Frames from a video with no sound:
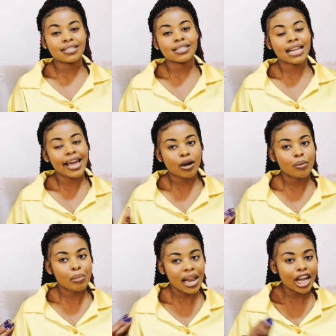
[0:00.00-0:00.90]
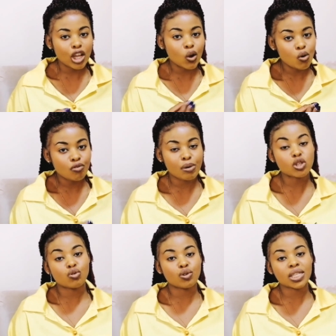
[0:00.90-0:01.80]
It's like plucking off
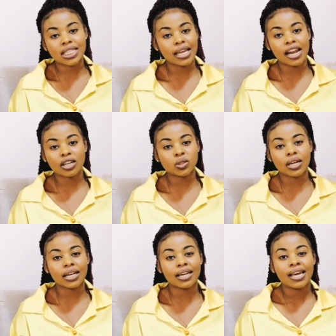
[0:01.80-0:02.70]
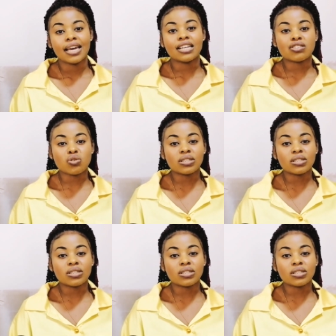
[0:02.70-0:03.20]
part of your skin actually. It's